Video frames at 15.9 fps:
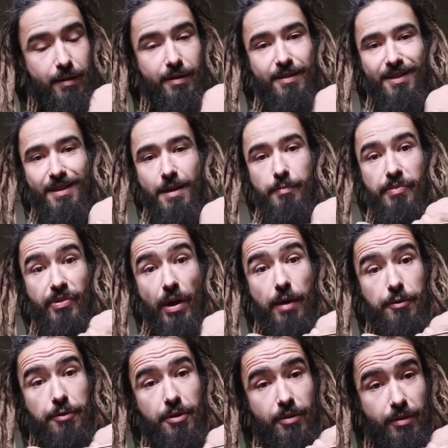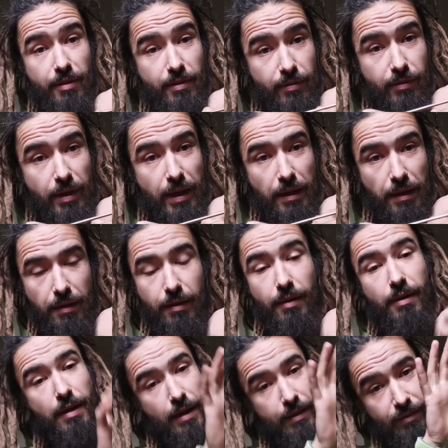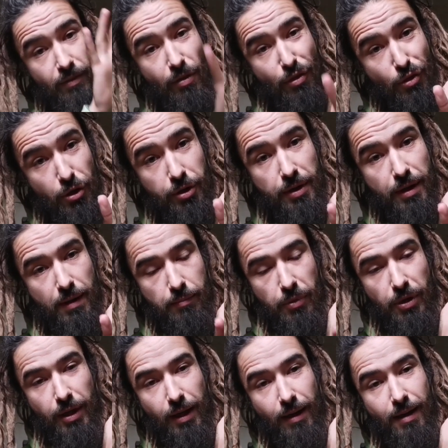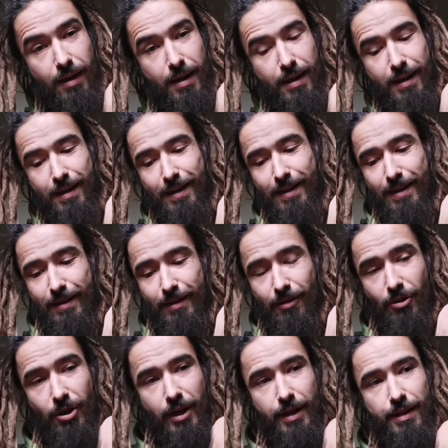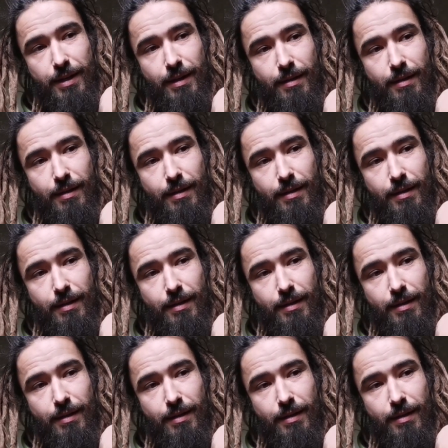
and it comes out on this end as a third happening right?